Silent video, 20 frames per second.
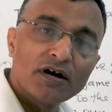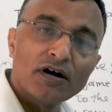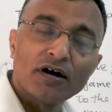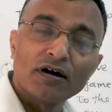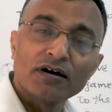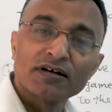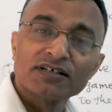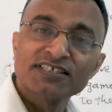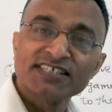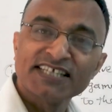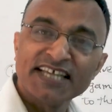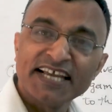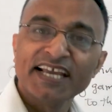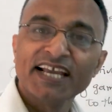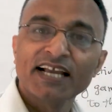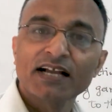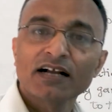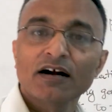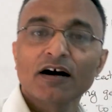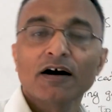or
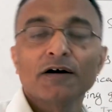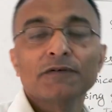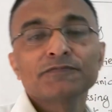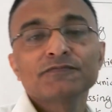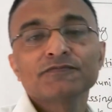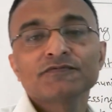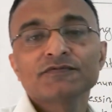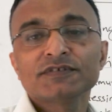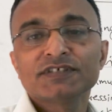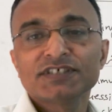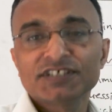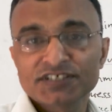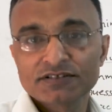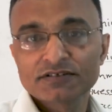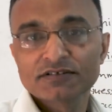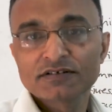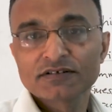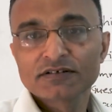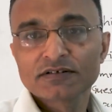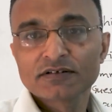singing of
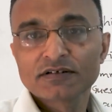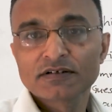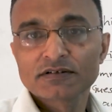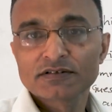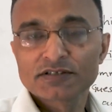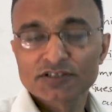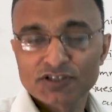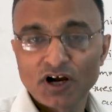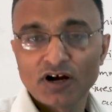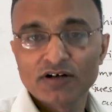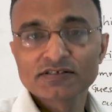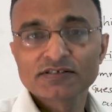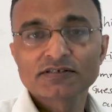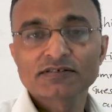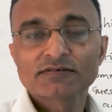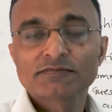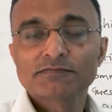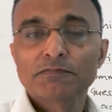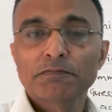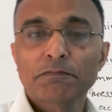
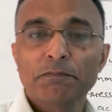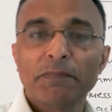songs